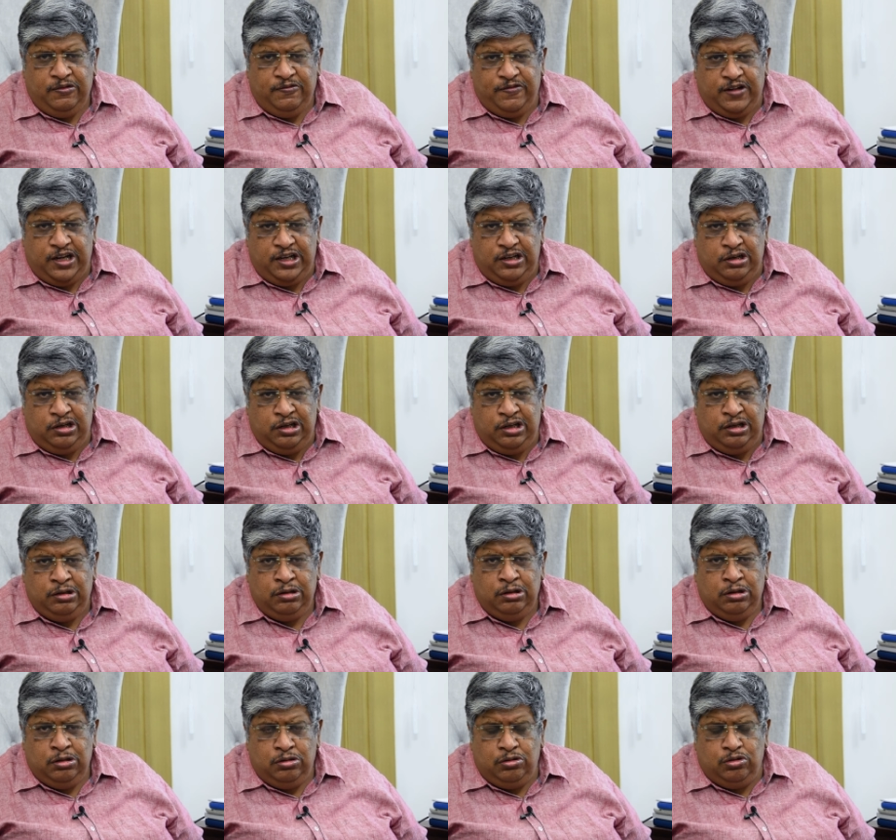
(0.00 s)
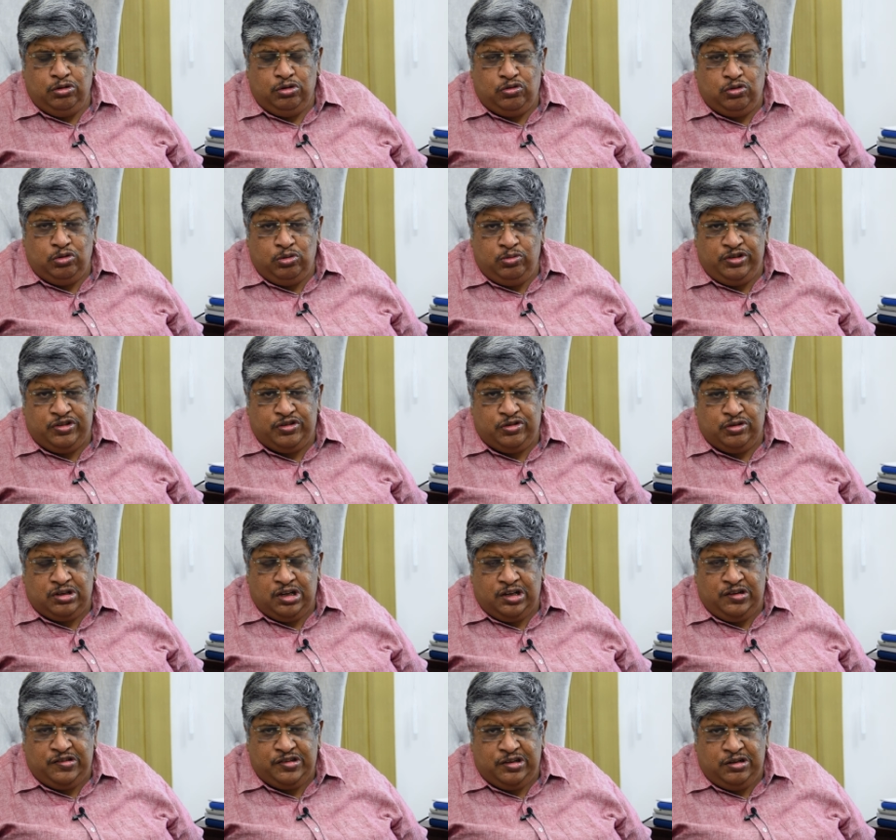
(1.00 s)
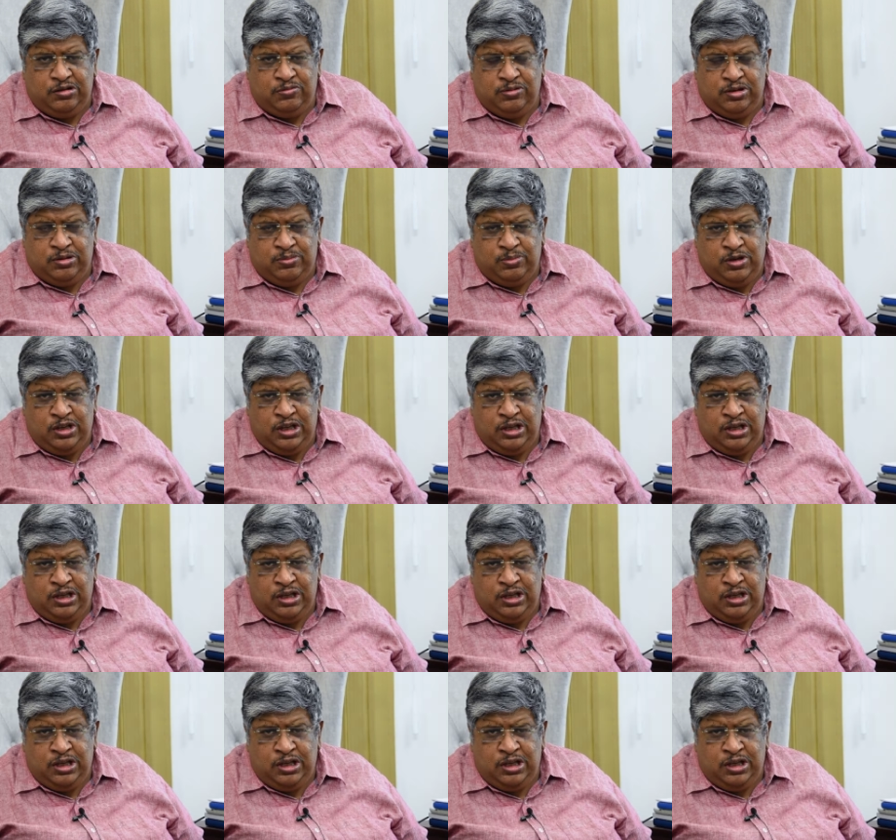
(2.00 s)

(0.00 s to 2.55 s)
Finally, those who wish to consult with